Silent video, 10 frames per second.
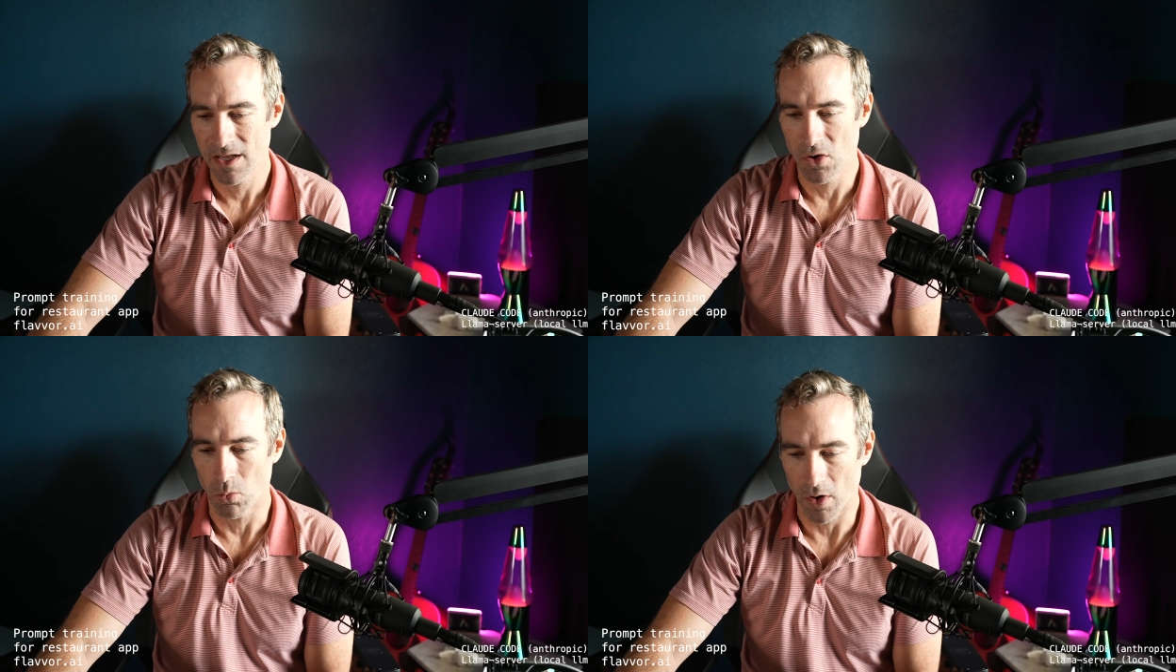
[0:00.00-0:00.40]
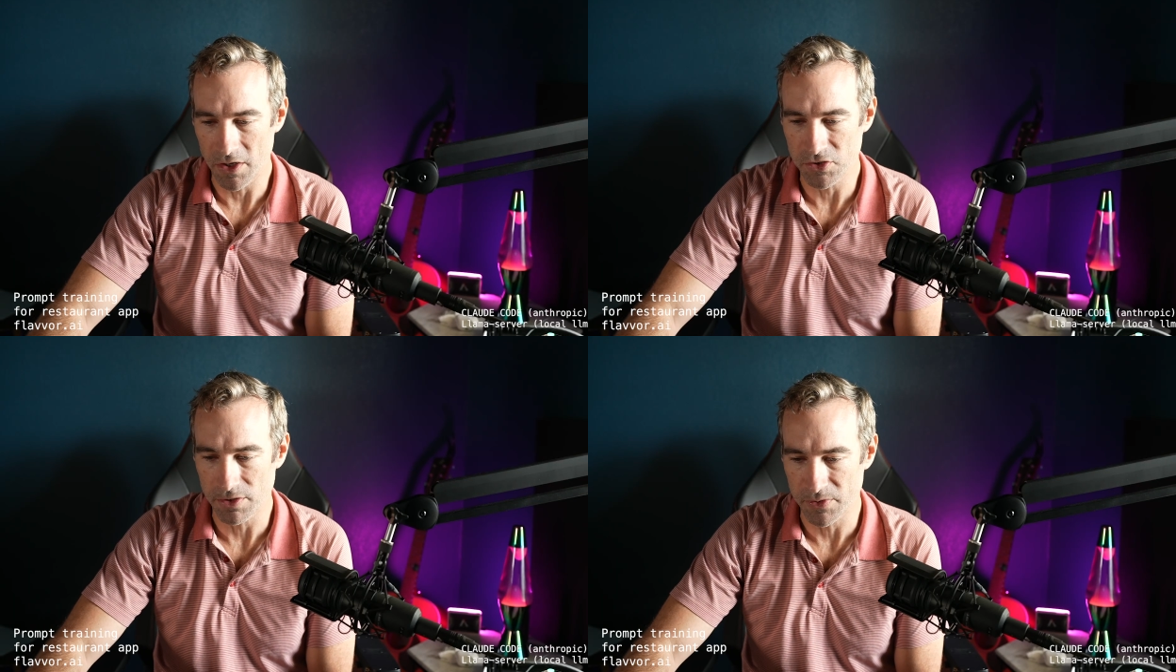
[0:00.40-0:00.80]

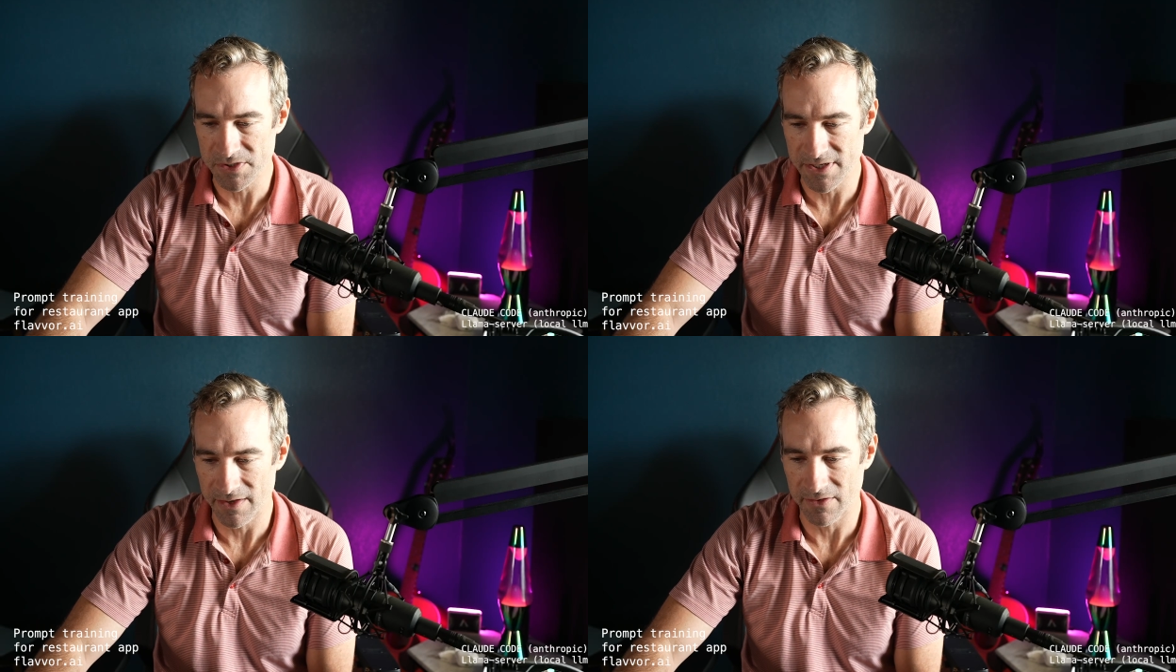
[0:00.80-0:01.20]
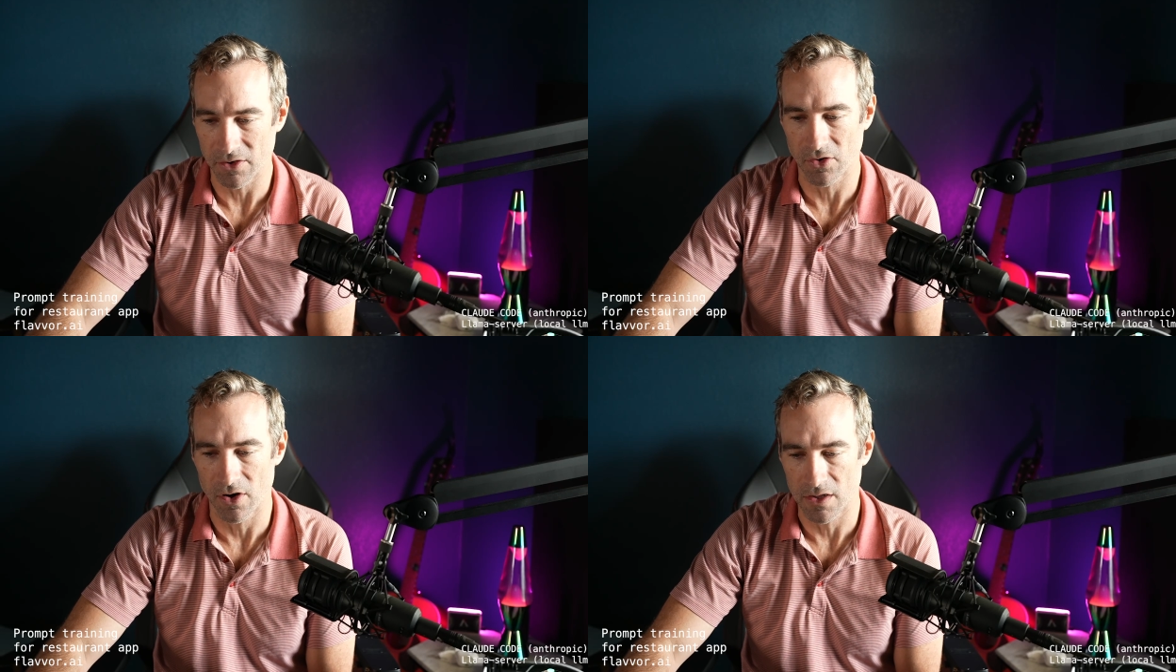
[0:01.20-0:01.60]
100%
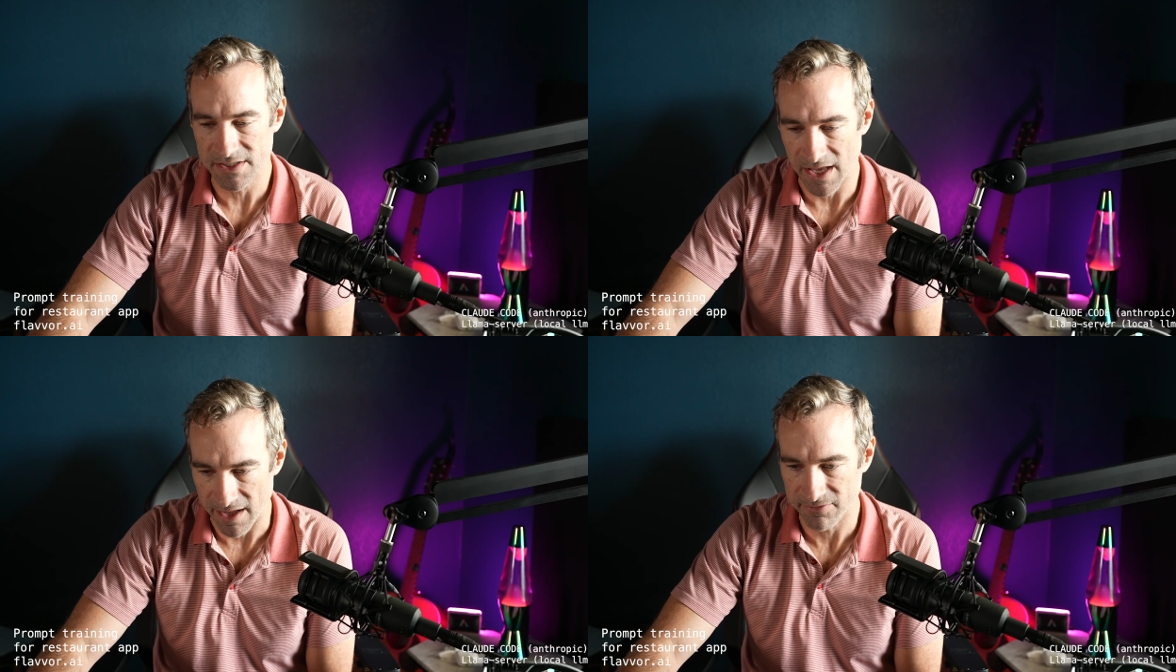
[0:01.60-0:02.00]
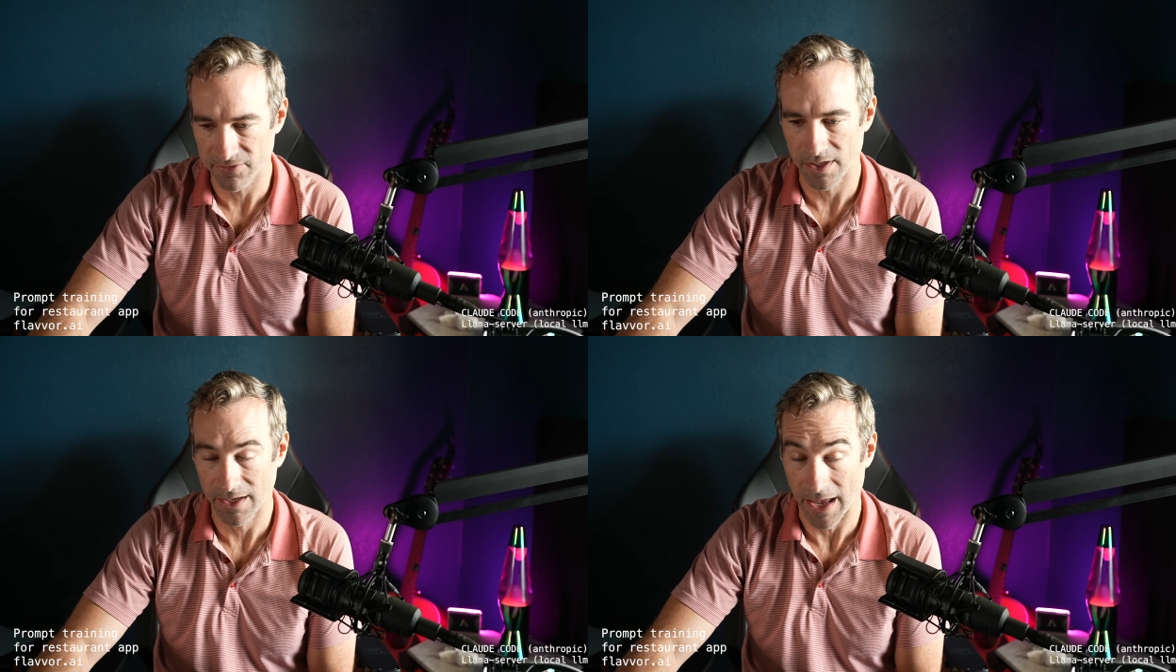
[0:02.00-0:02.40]
across
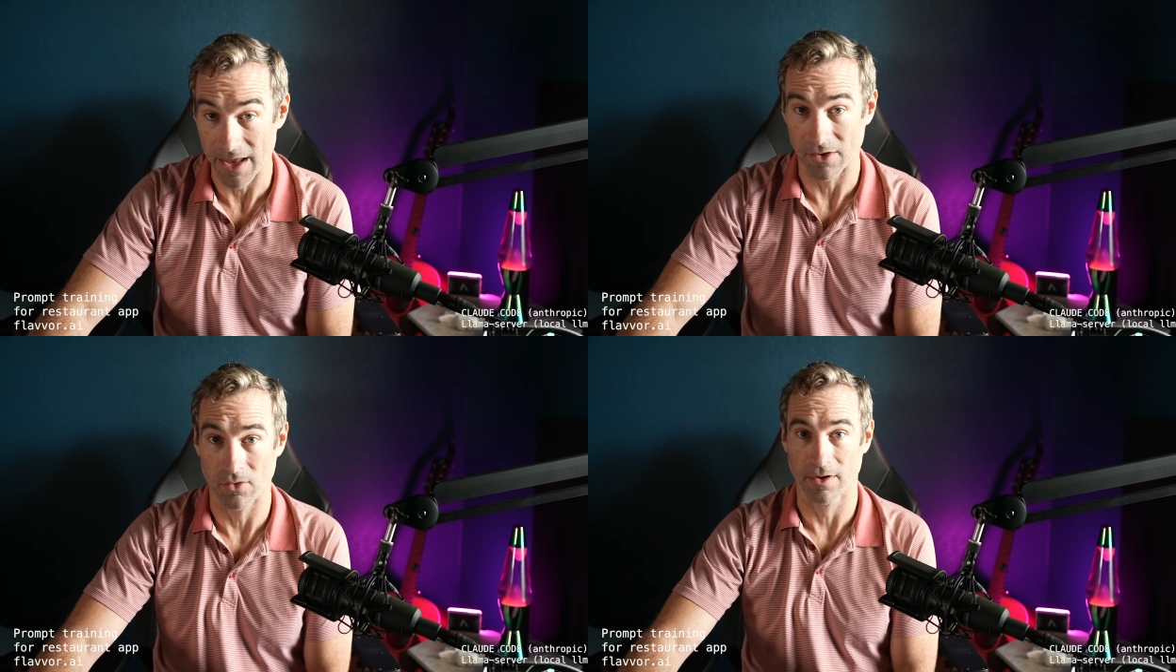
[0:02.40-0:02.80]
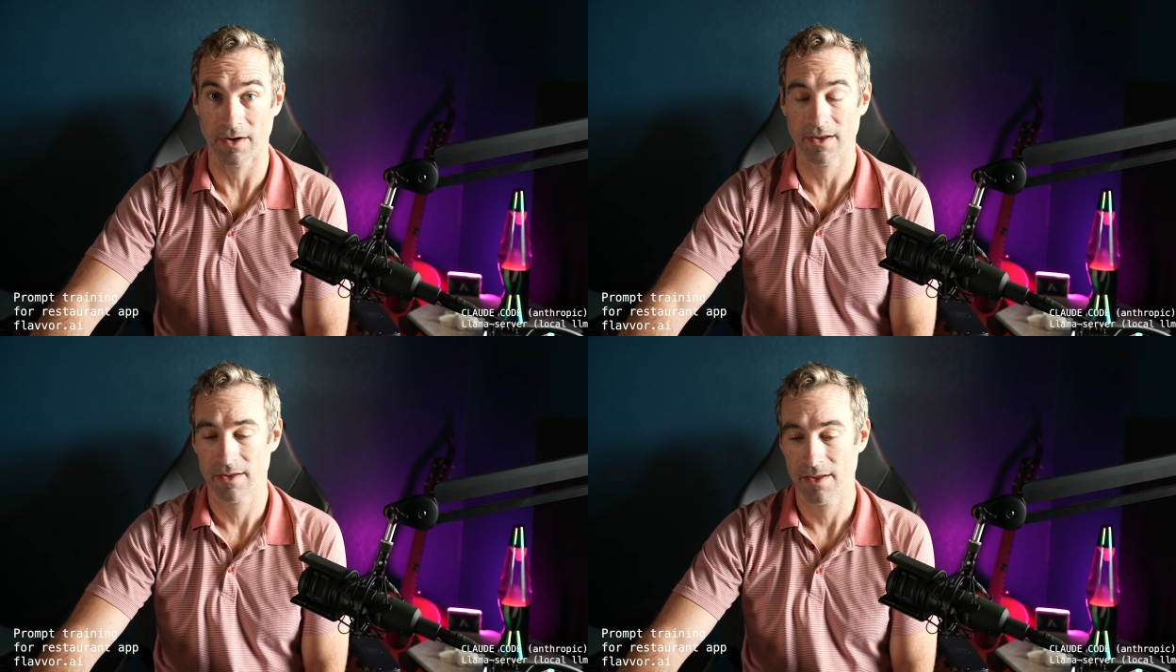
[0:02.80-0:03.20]
every category.
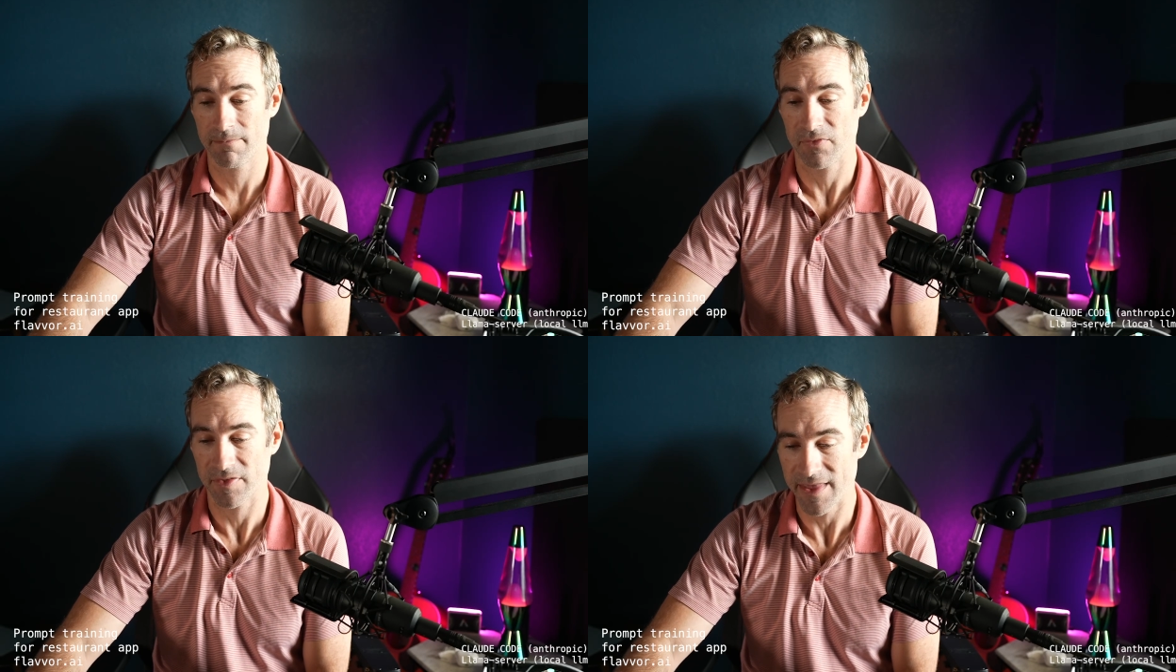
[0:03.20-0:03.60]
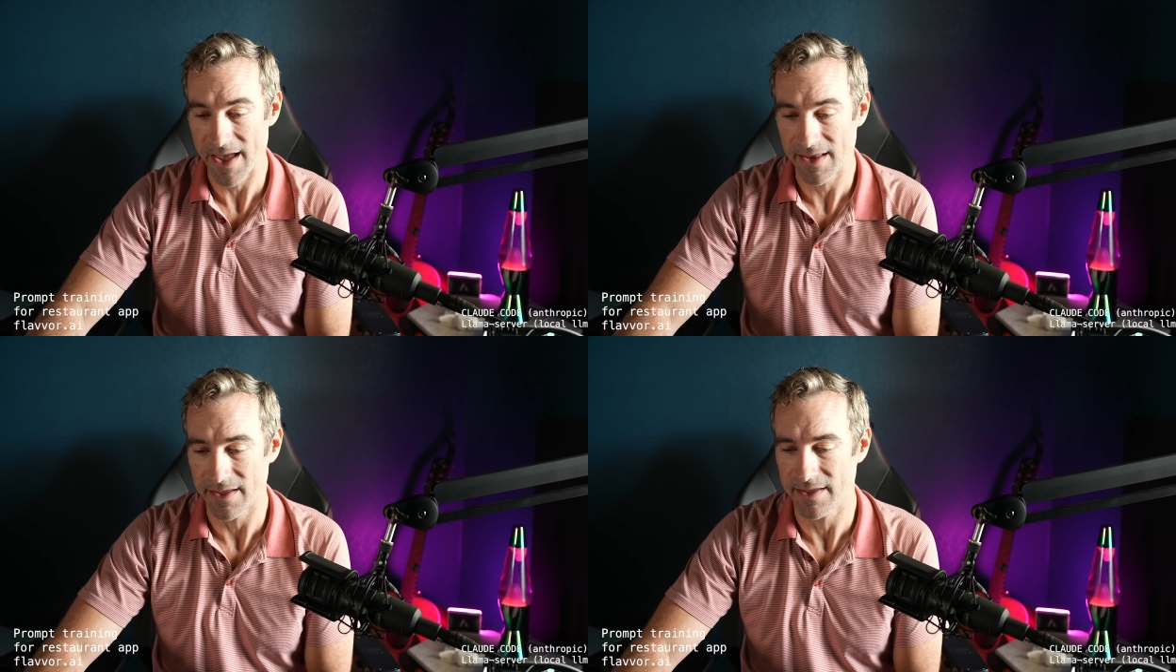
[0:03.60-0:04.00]

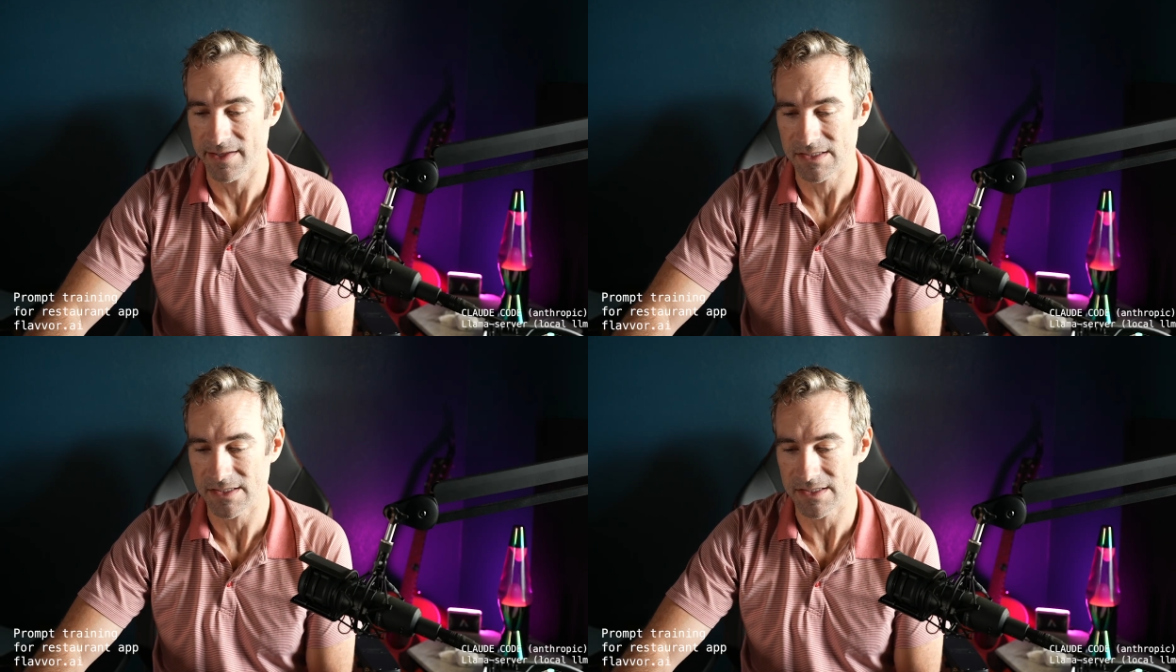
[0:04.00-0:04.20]
That is